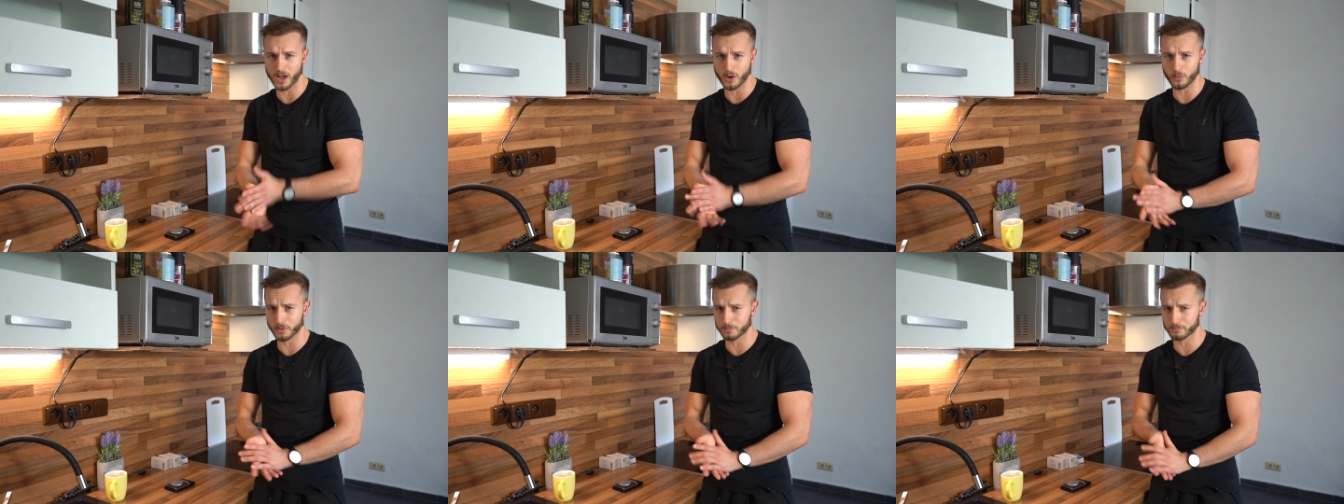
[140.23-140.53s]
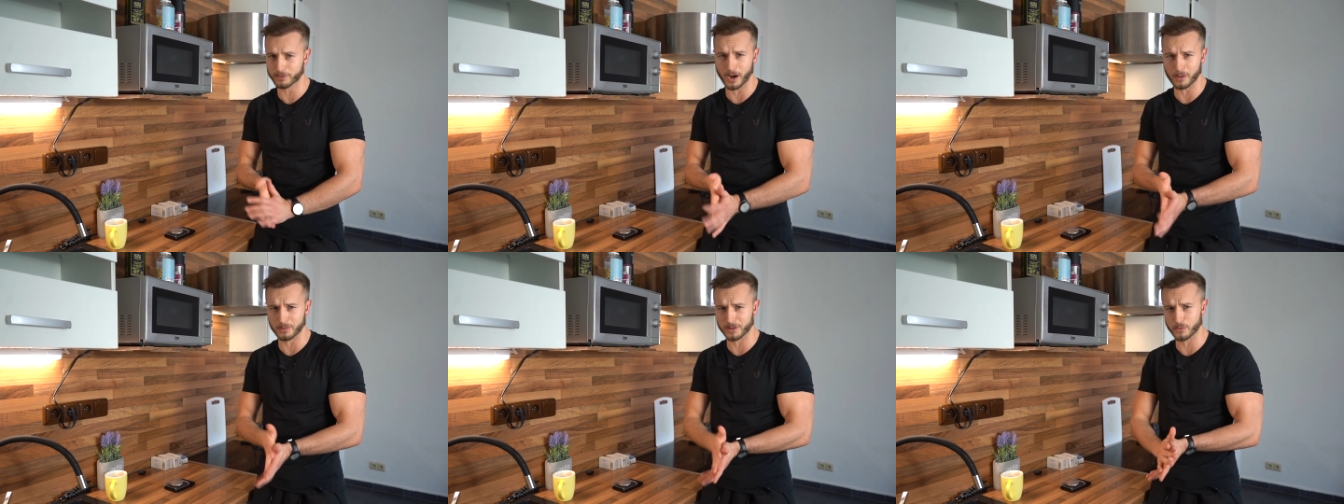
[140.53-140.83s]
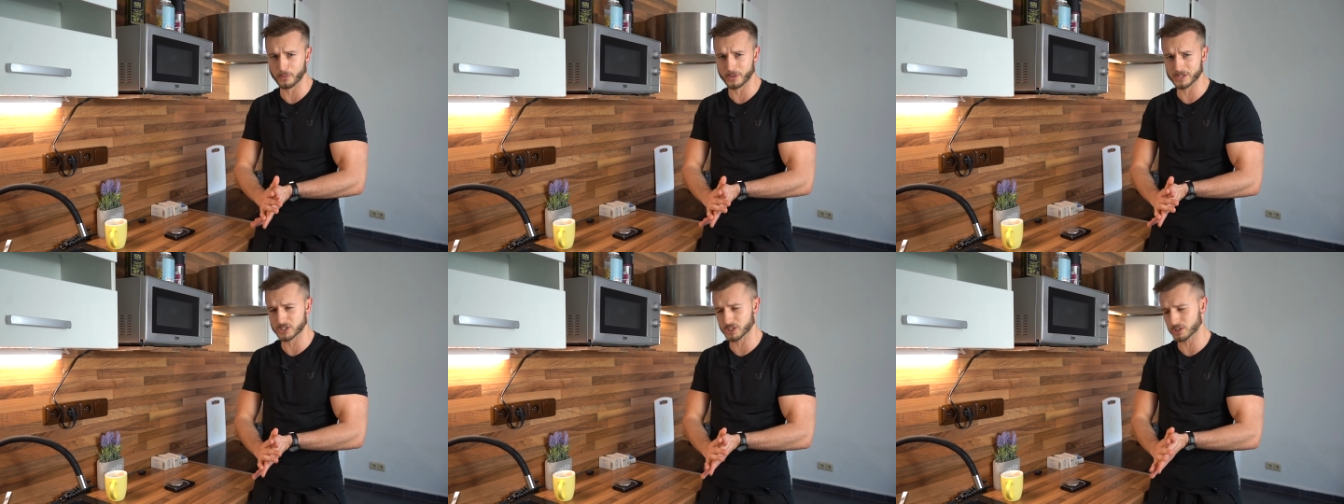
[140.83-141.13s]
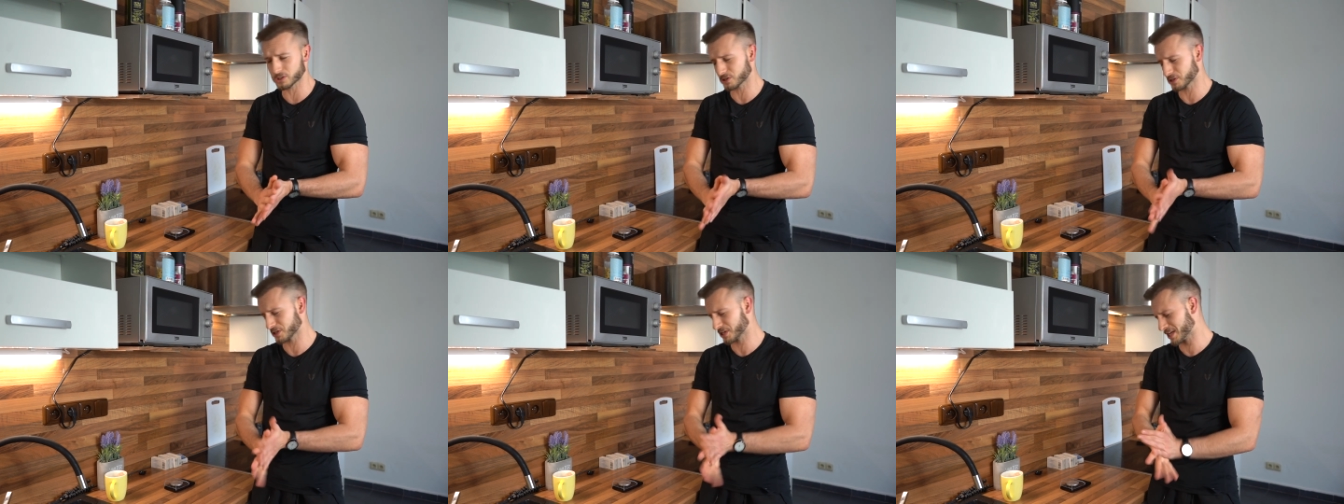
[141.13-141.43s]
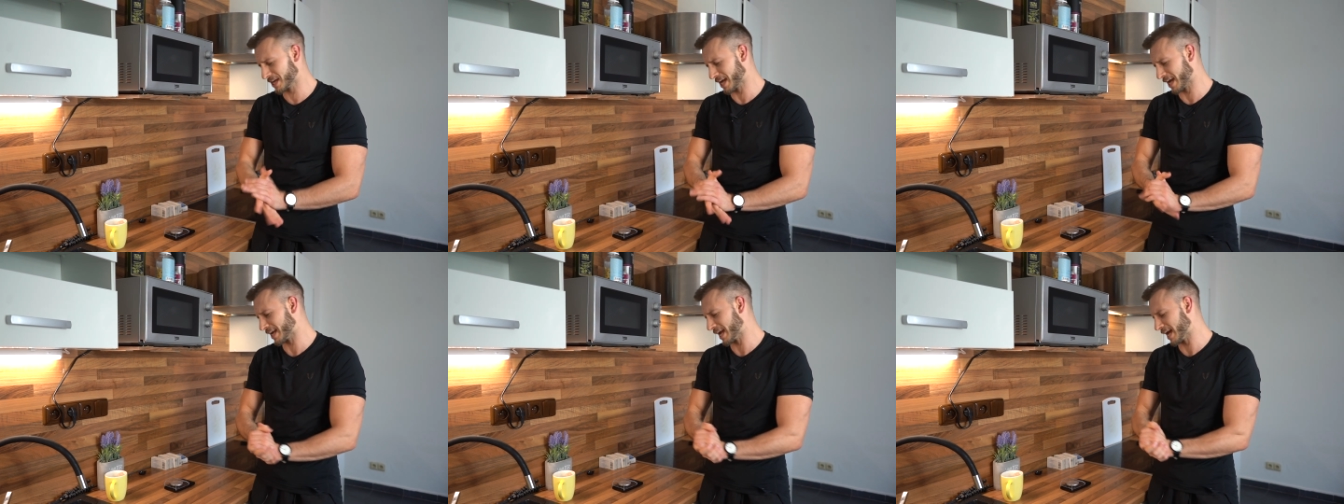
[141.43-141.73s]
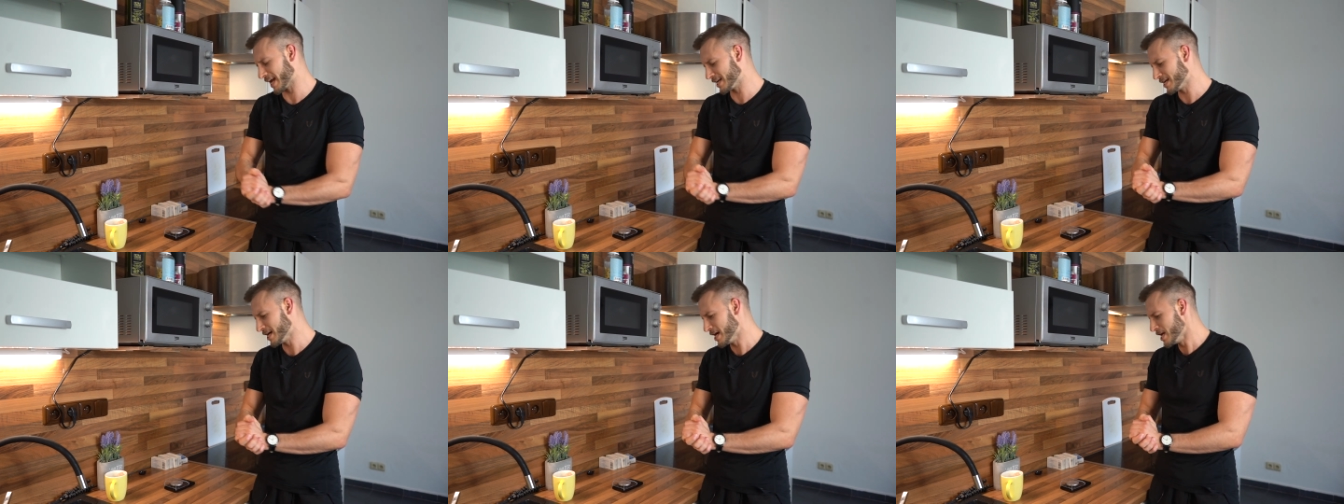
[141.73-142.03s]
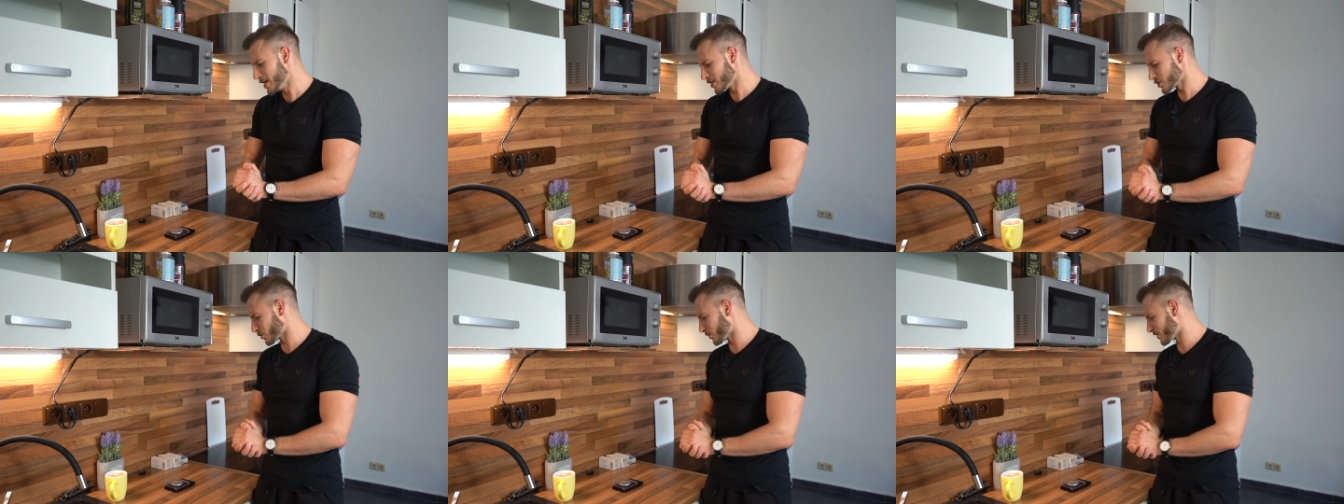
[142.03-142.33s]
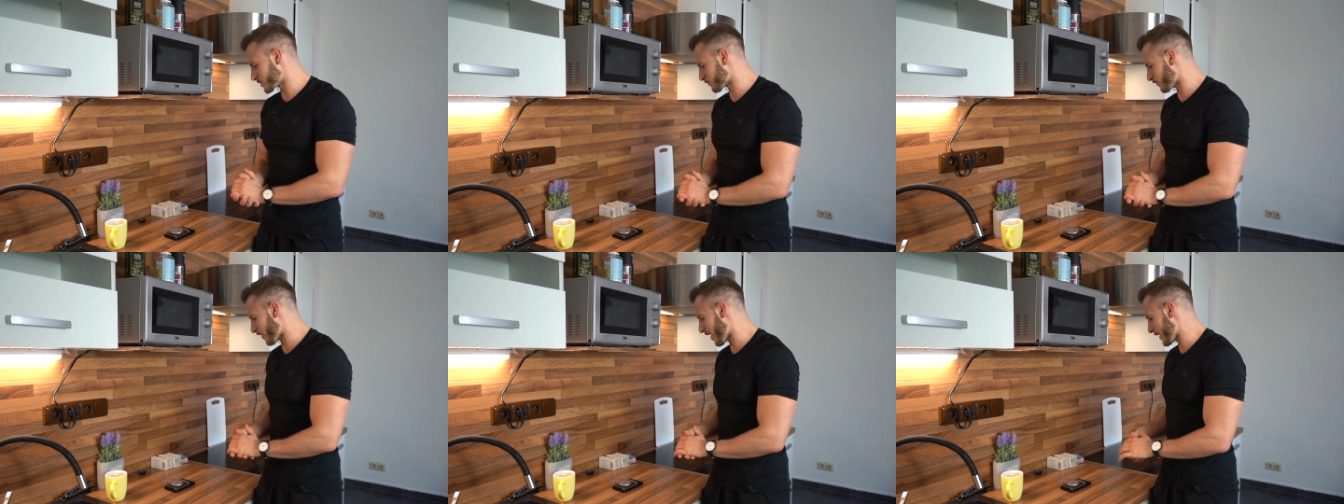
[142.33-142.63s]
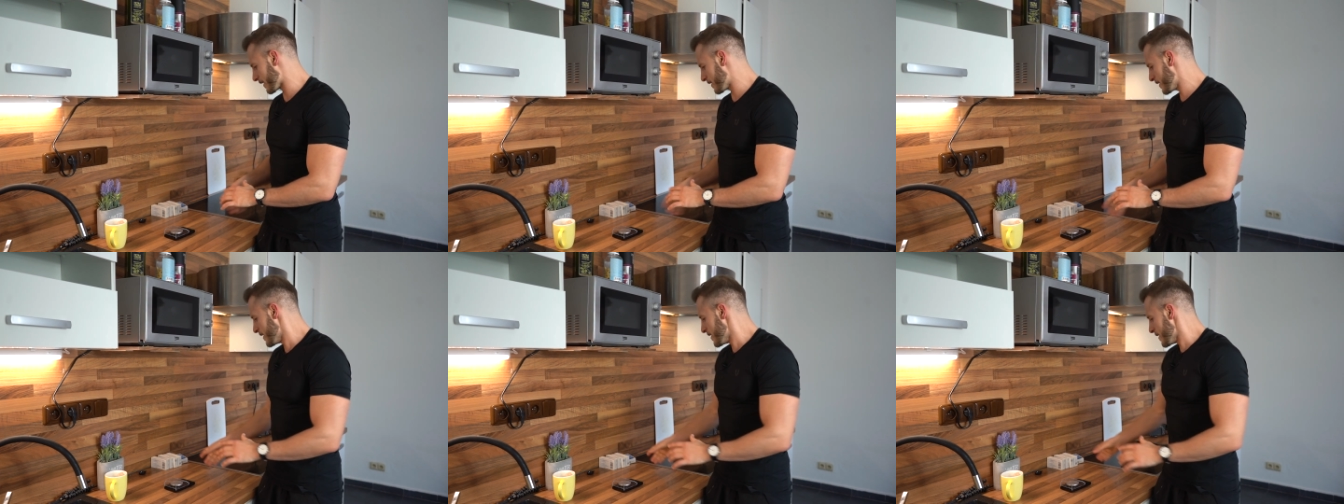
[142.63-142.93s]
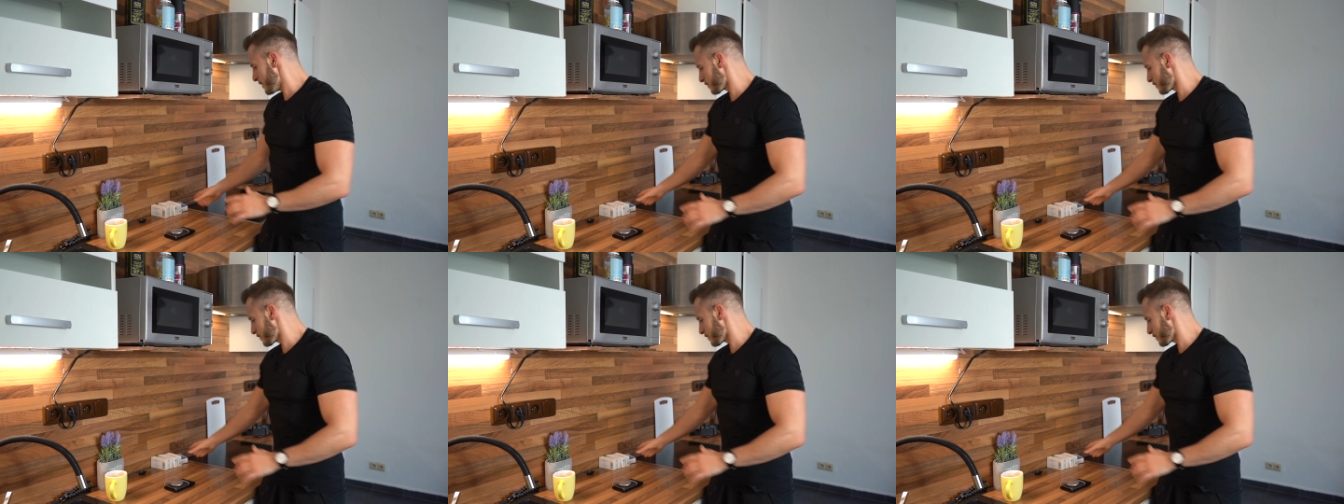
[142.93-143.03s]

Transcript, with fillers: I will probably visit Turkey again, so it's fine.